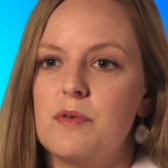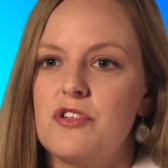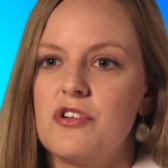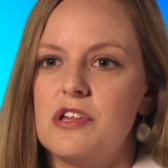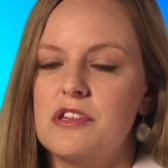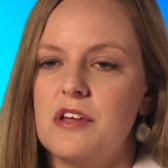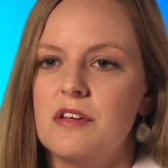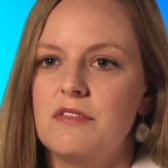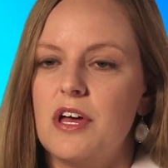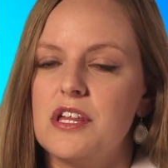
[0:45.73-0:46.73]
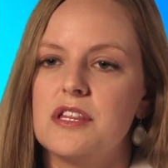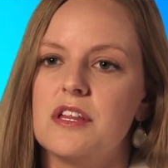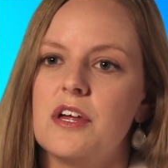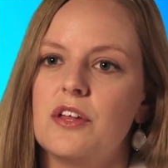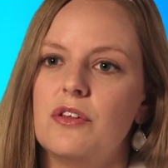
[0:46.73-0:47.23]
which is a test
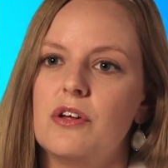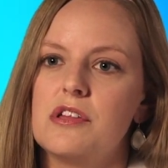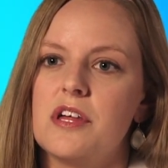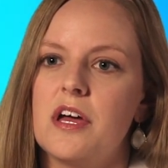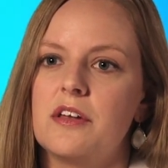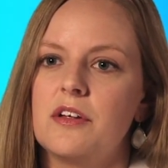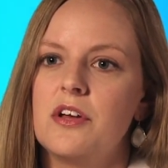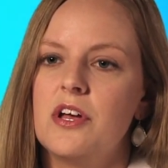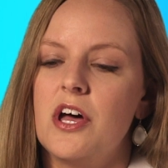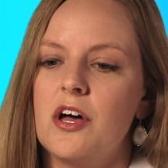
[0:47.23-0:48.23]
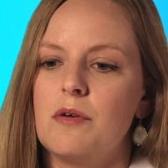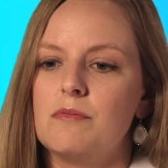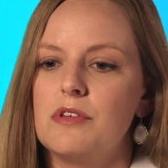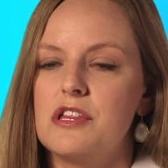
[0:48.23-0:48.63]
that looks at um,